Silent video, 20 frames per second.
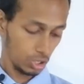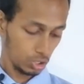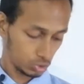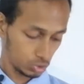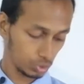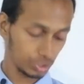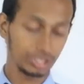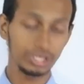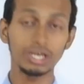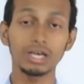
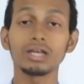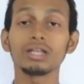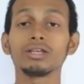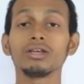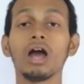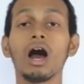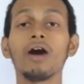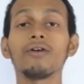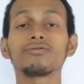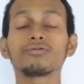So here
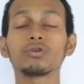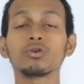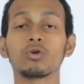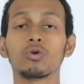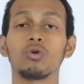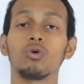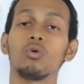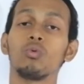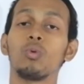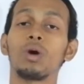you have to
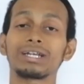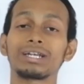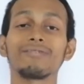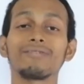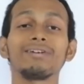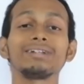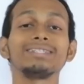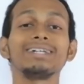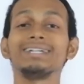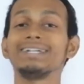know
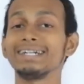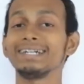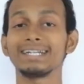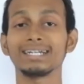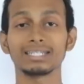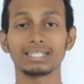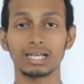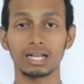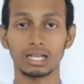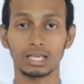whatever the
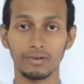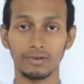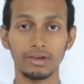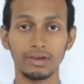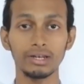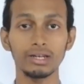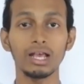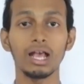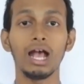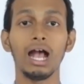data are
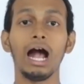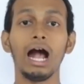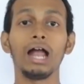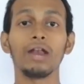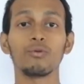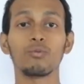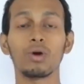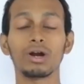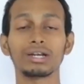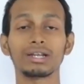given
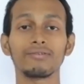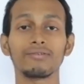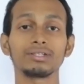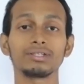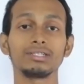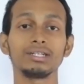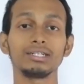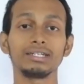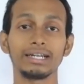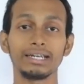and whatever
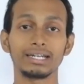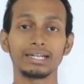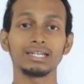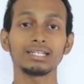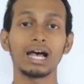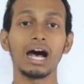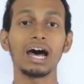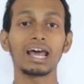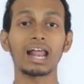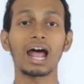the
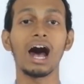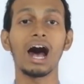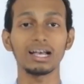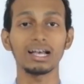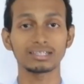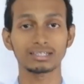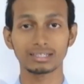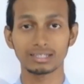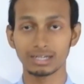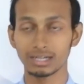data
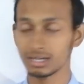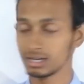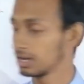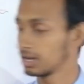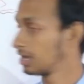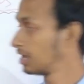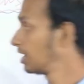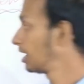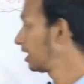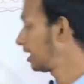are asked.
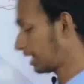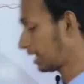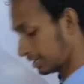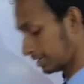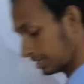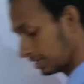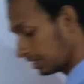Like